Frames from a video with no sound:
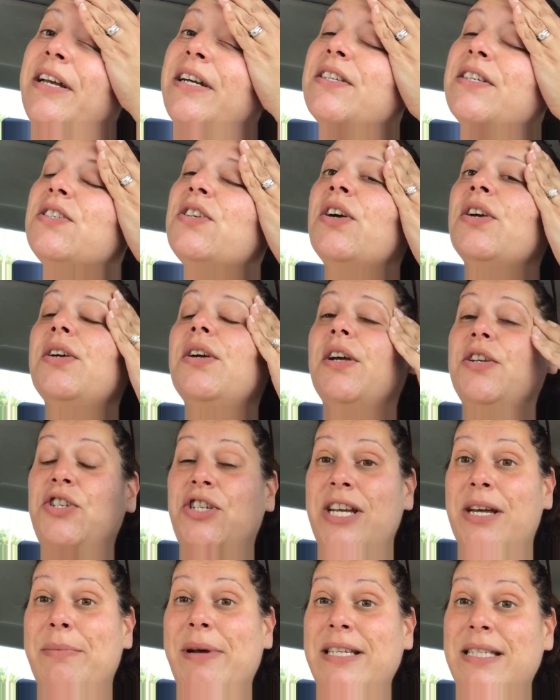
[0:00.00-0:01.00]
because
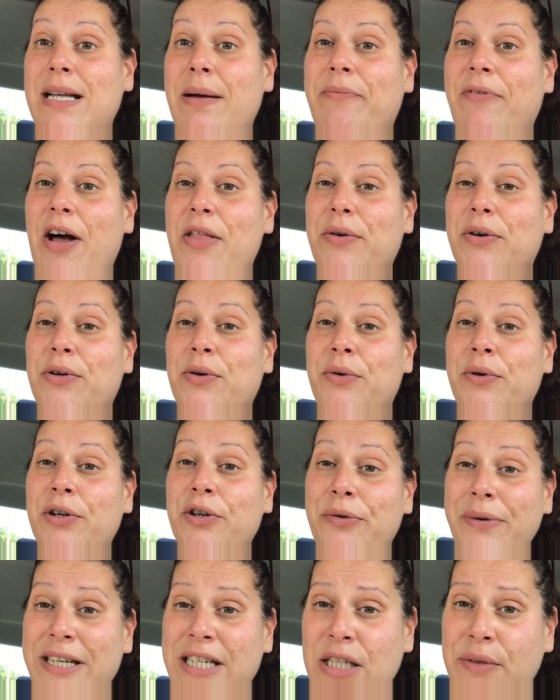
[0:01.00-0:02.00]
she and my stepfather are going to
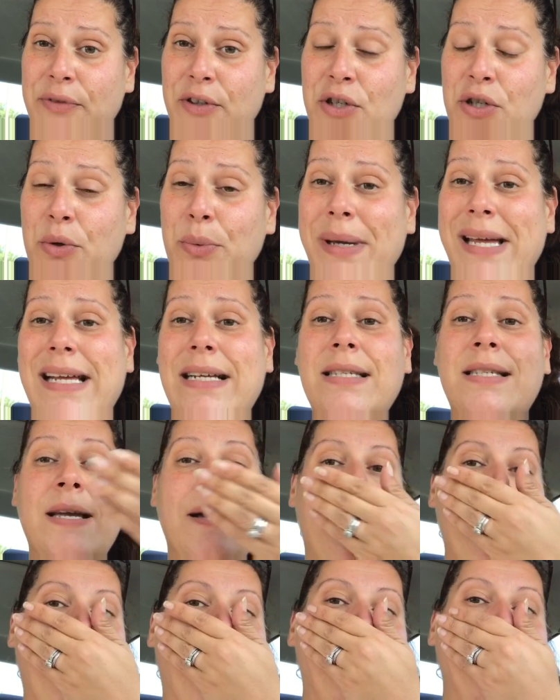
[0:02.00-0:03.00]
Greece for two weeks
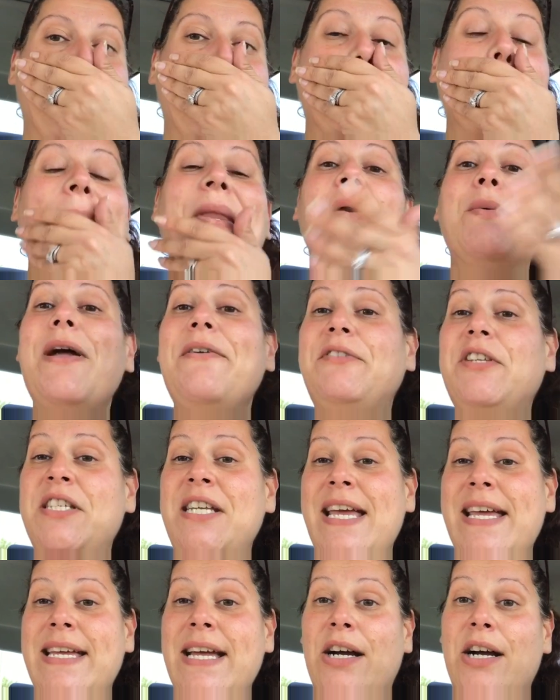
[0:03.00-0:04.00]
we have to
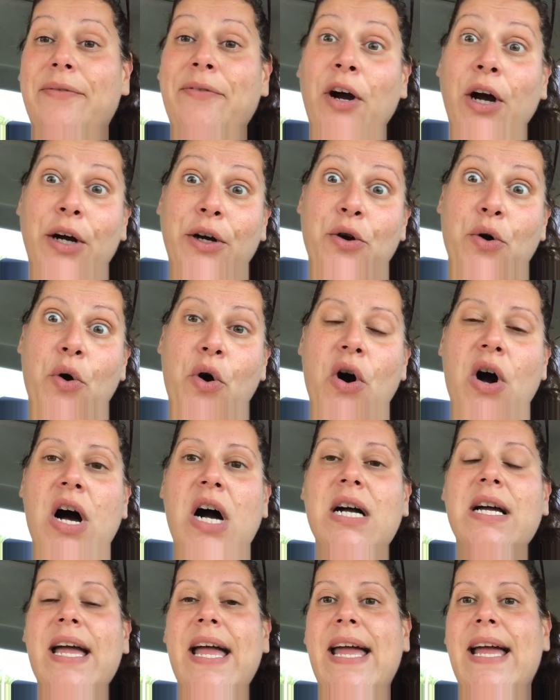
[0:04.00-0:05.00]
take care of her
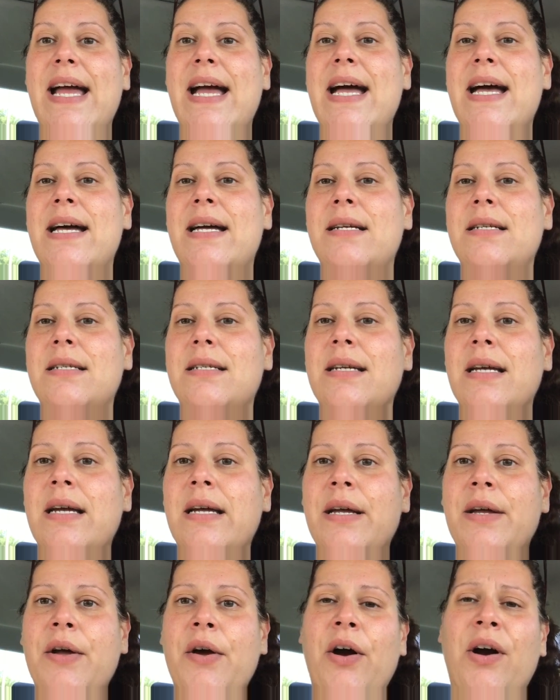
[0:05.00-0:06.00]
dog and
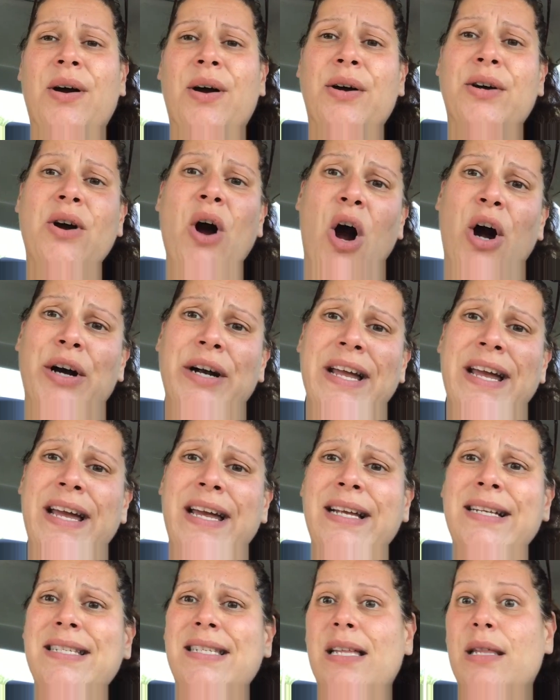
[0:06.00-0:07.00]
her
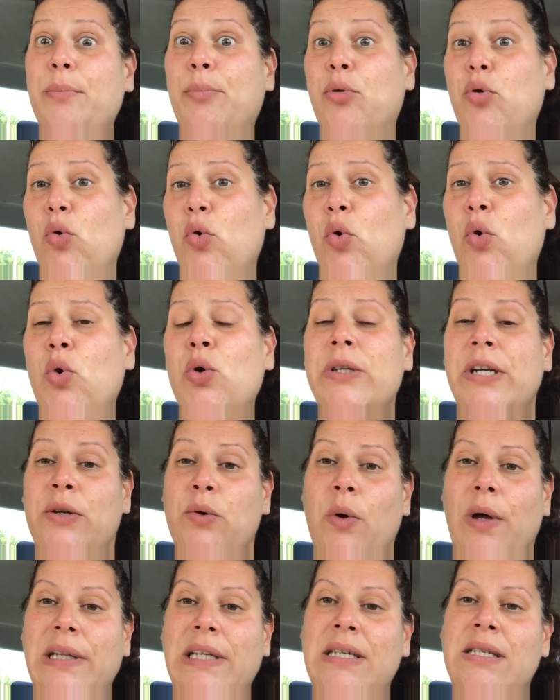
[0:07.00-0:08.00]
gardens and the pool and
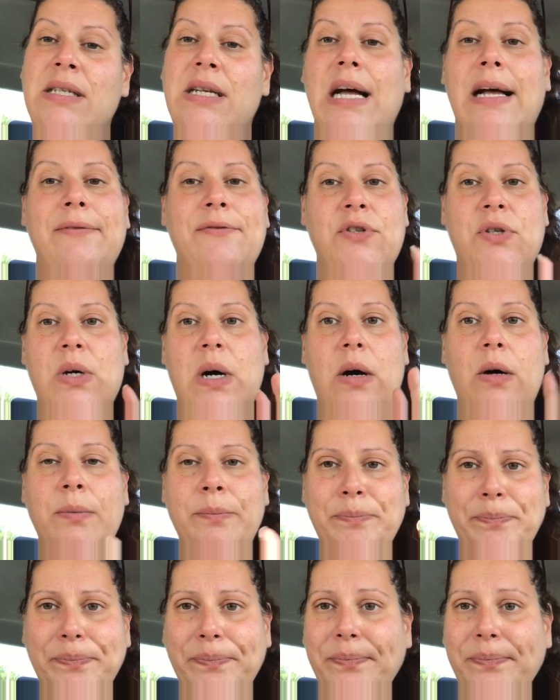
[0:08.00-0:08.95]
all this stuff. So